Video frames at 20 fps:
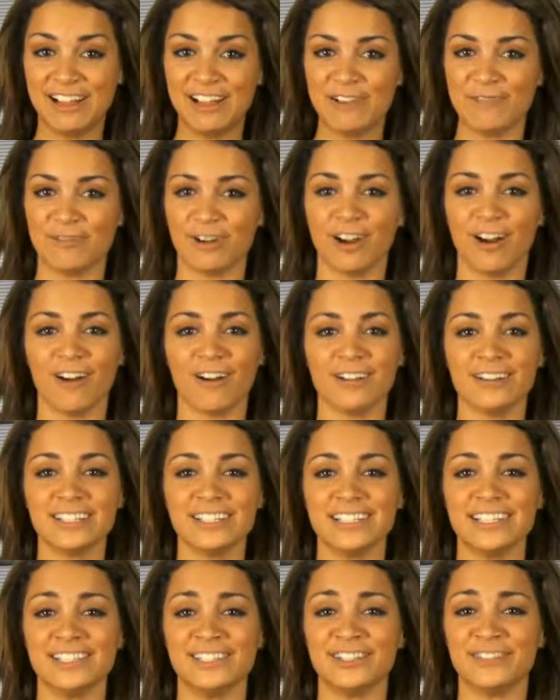where
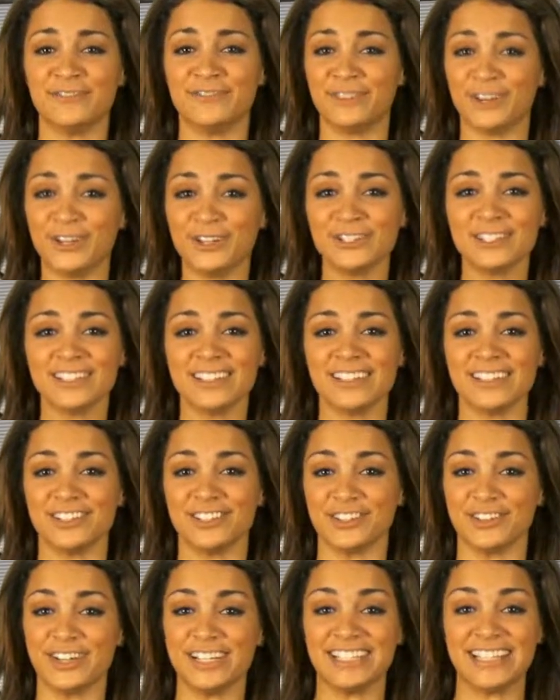artists as diverse as
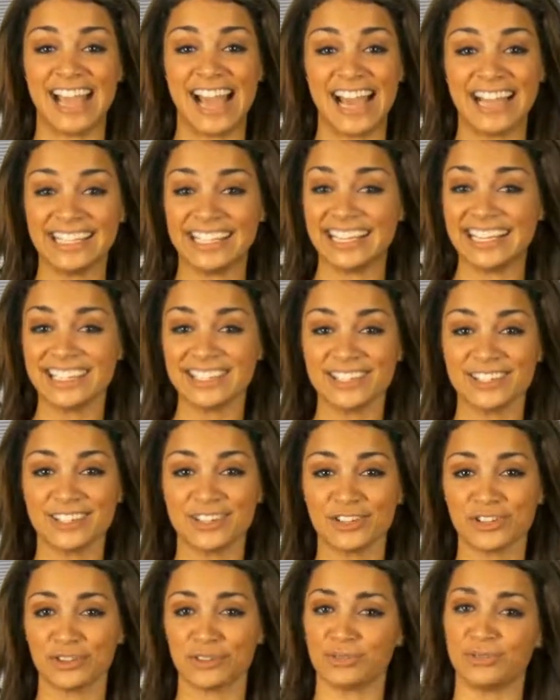Trace Atkins,
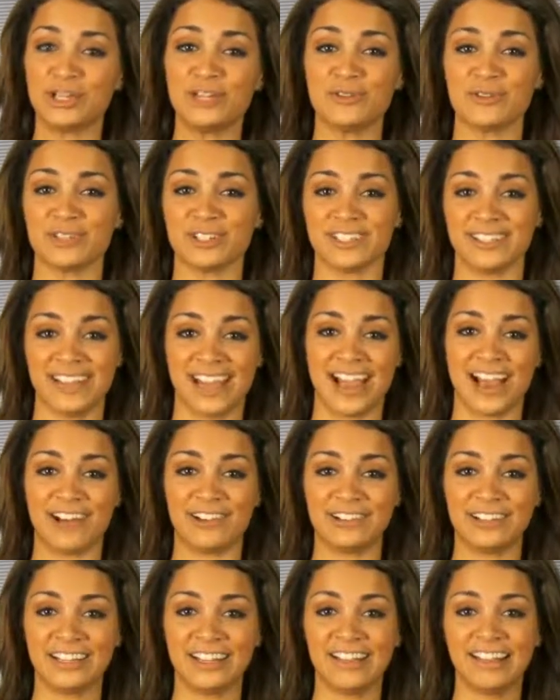Three Doors
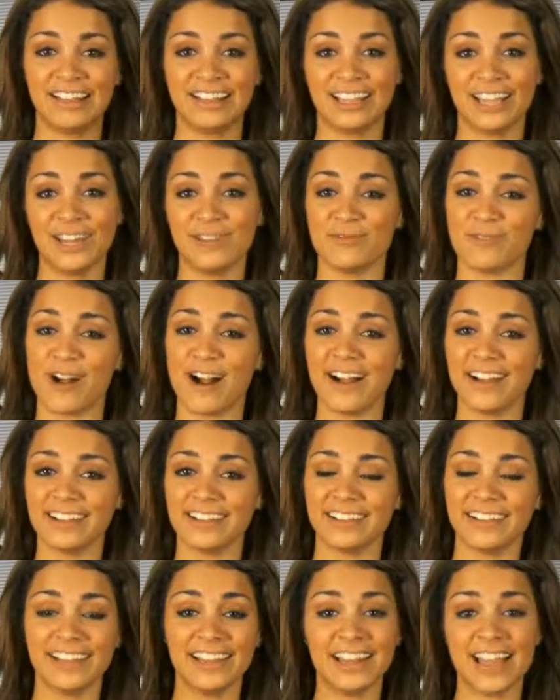Down, Kid
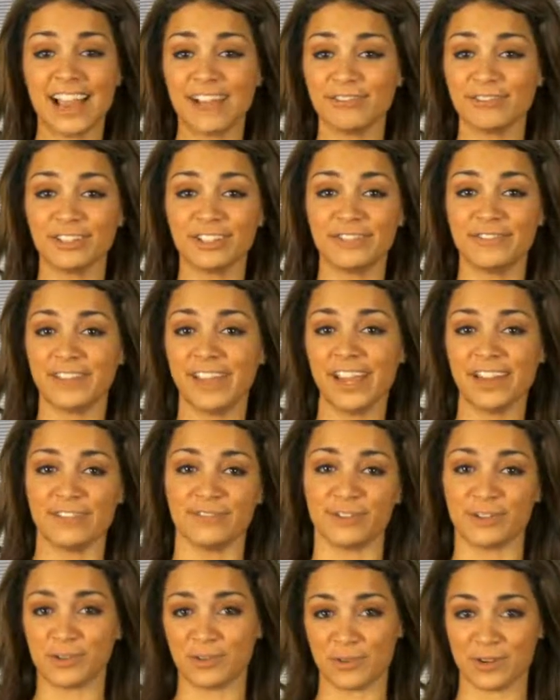Rock, and Avril Lavigne have
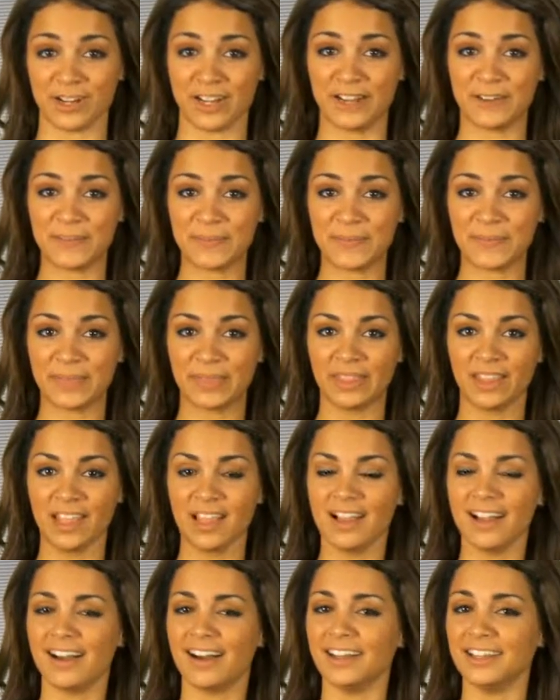recorded.
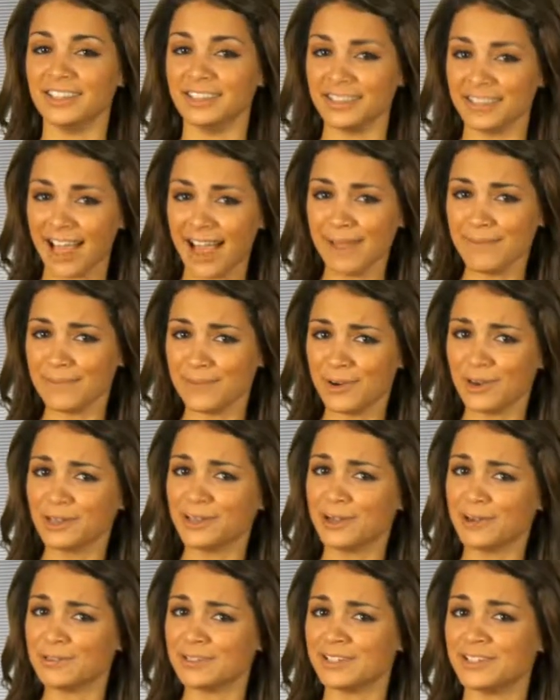A lot more
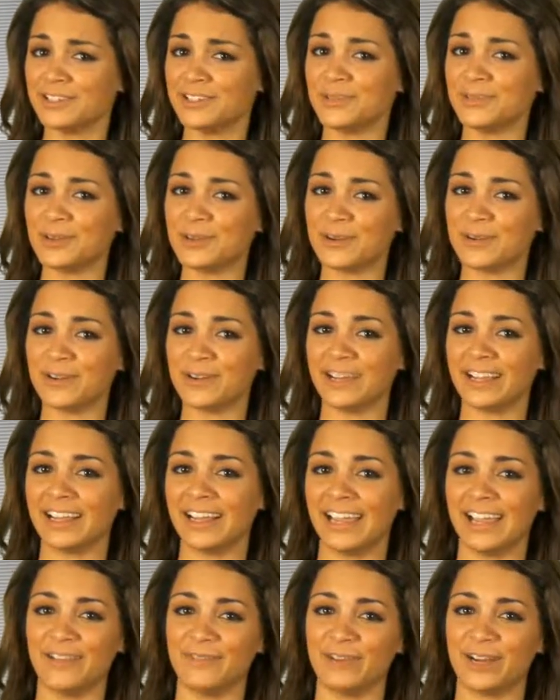goes into recording a
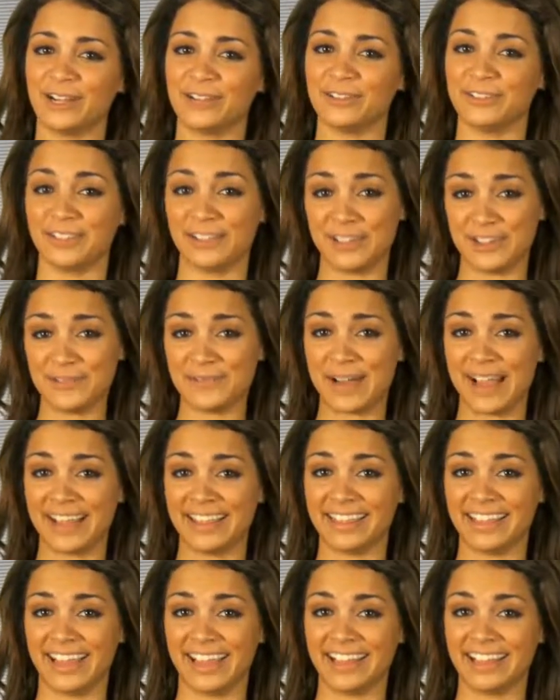hit record than you might
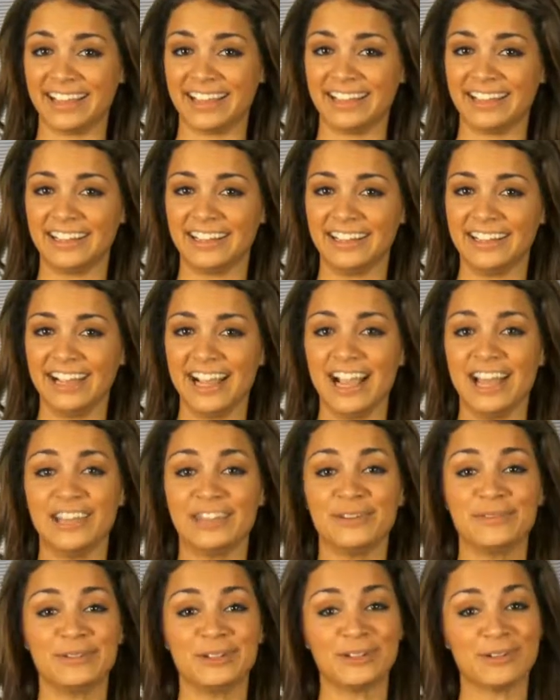think, and
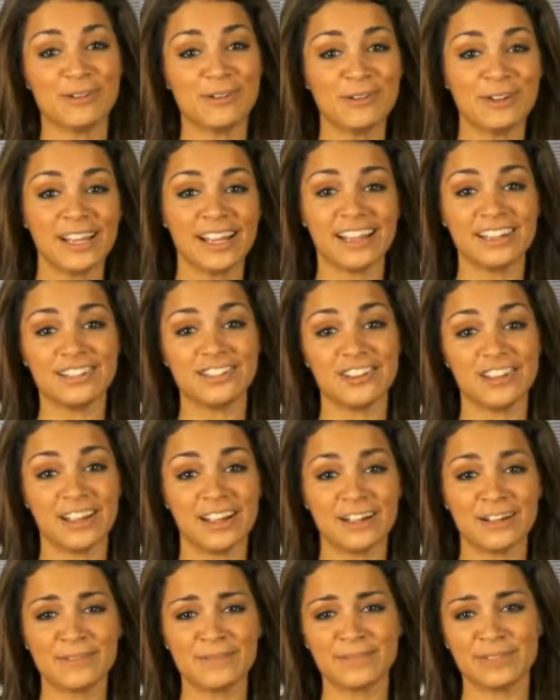the recording
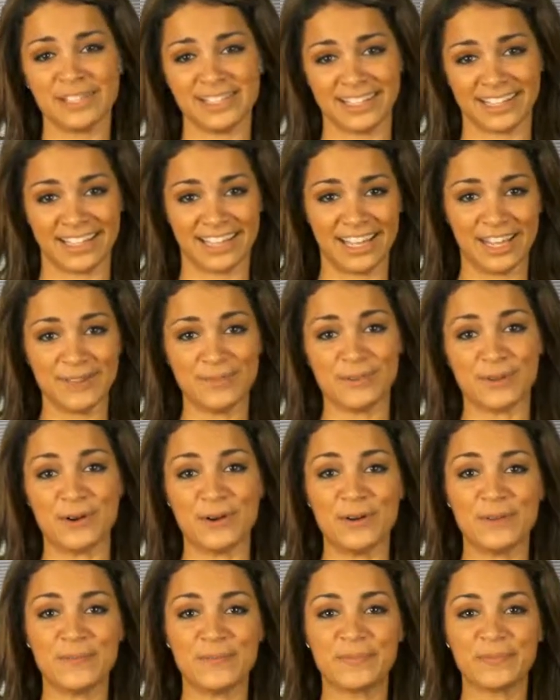engineer plays a key role.